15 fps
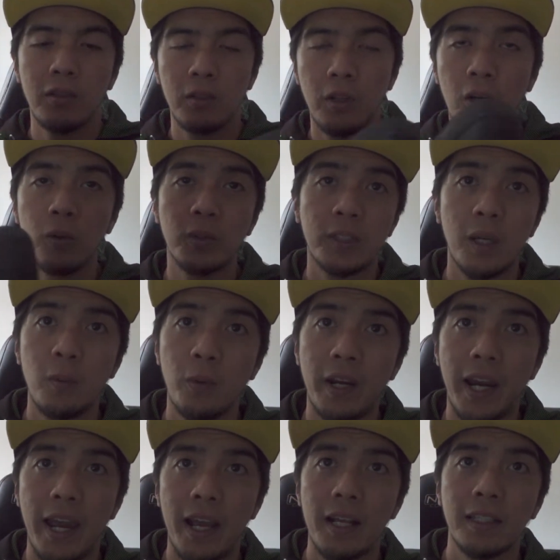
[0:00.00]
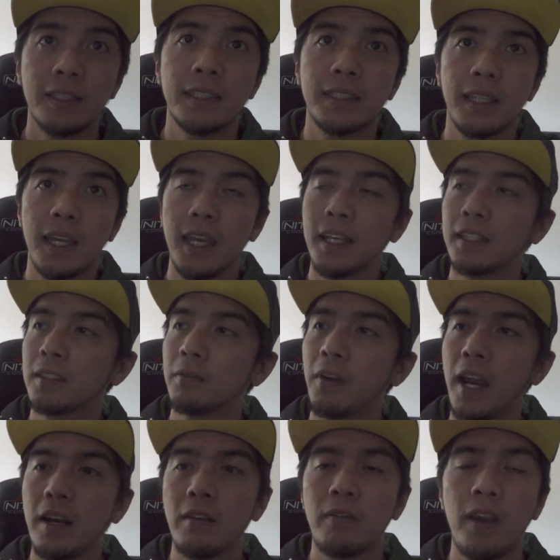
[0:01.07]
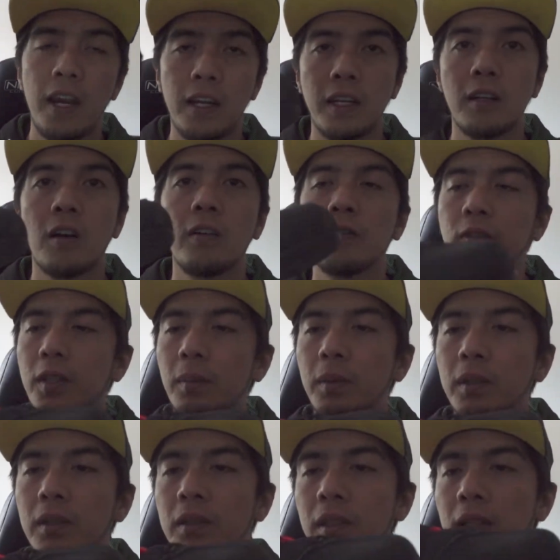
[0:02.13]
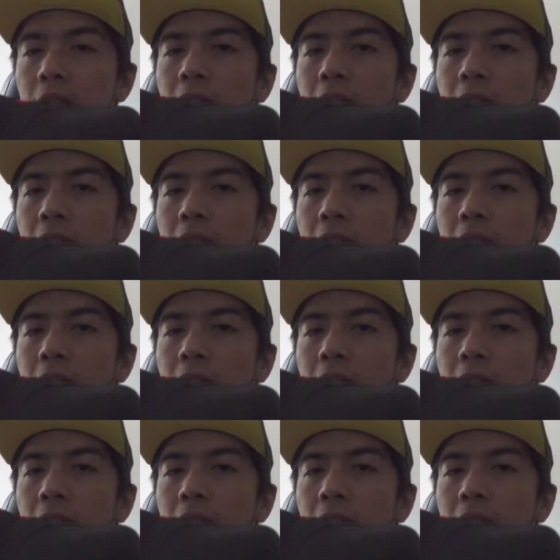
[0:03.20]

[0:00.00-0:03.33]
go somewhere else, it's very, very comfortable